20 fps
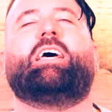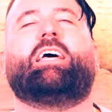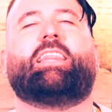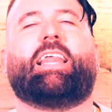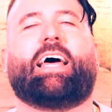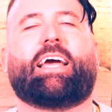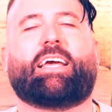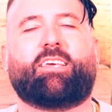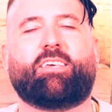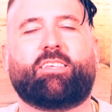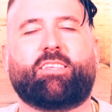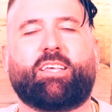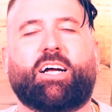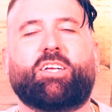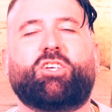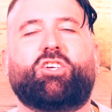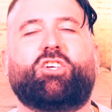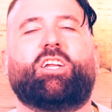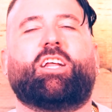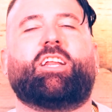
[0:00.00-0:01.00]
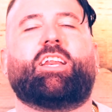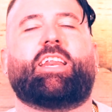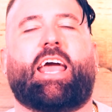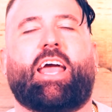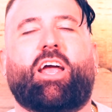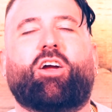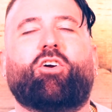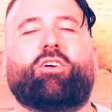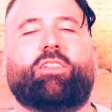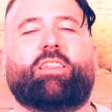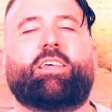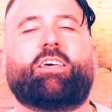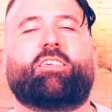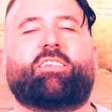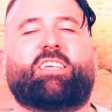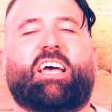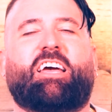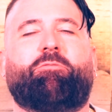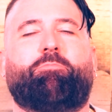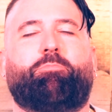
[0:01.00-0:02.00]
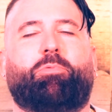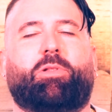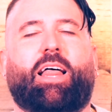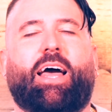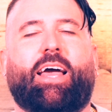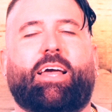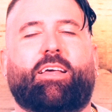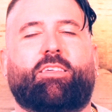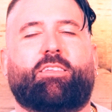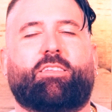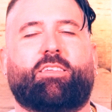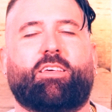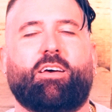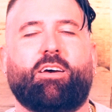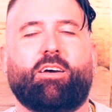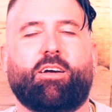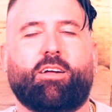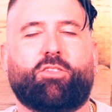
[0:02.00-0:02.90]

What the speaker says: like such an inherently safe place.